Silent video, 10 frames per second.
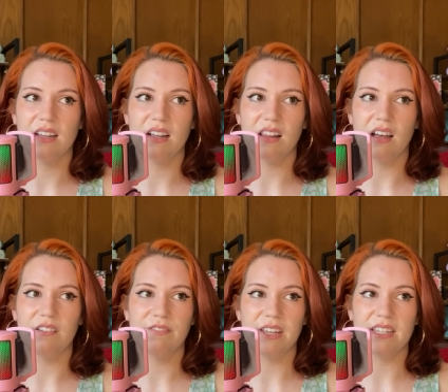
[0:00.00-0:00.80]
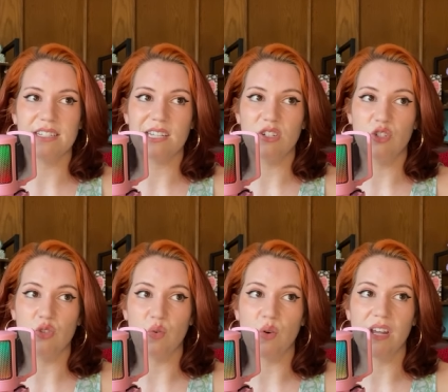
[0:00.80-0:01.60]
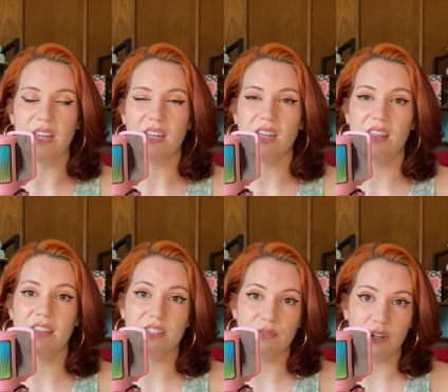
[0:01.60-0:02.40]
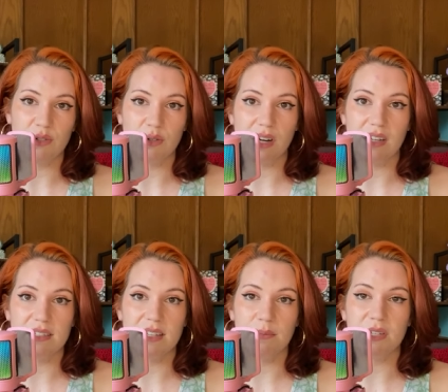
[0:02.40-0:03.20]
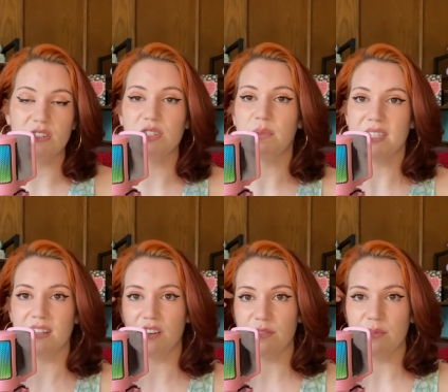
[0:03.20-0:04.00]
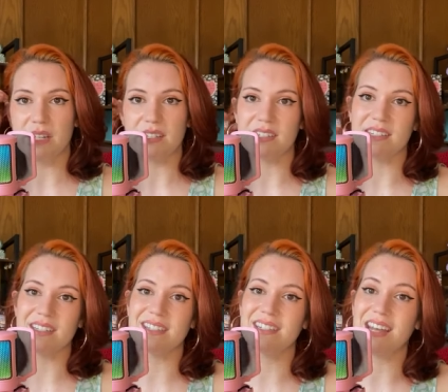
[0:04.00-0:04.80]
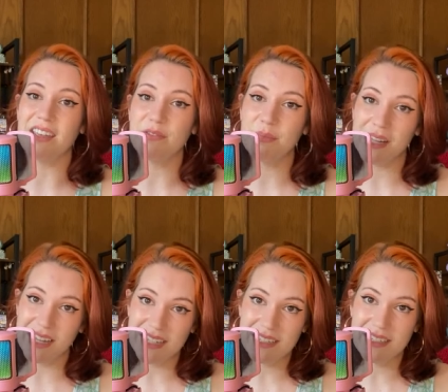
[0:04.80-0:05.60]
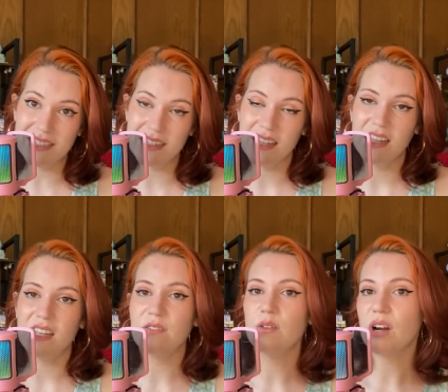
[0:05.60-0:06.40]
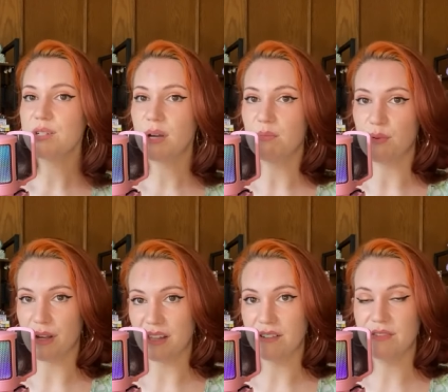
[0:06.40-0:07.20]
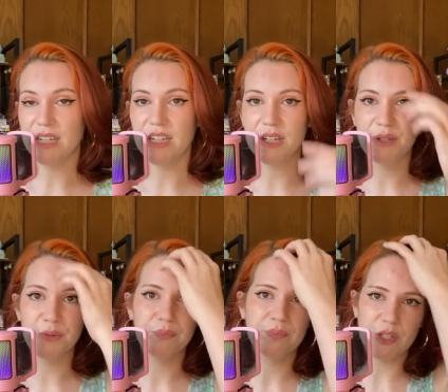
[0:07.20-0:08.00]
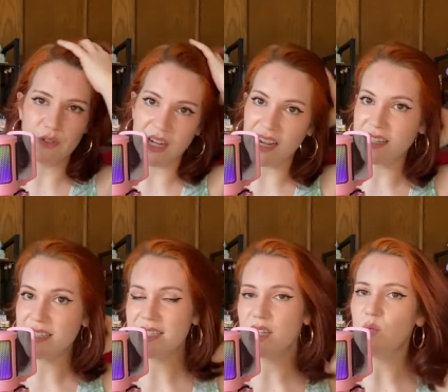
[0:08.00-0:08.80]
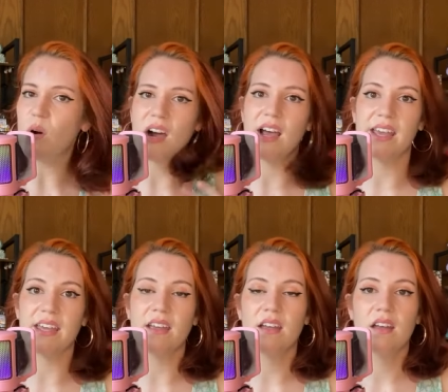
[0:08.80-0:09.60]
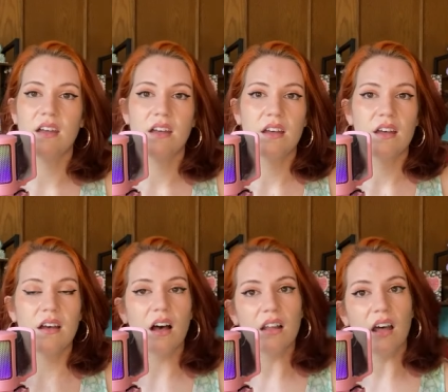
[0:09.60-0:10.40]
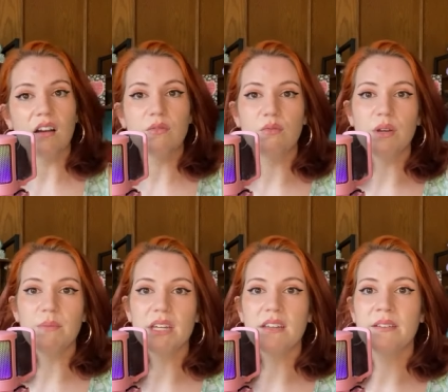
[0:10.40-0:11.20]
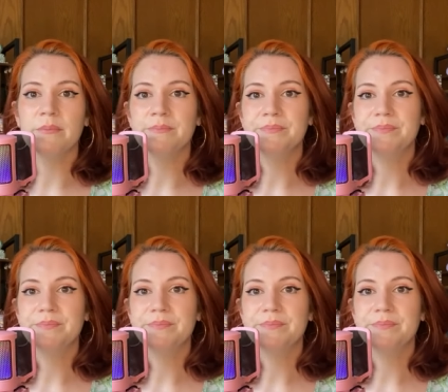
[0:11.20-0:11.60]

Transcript: a lot of fans enjoy this virtual concept, such as myself, because it's a safe place. If you watch my Boy Love video, you'll kind of see why a lot of women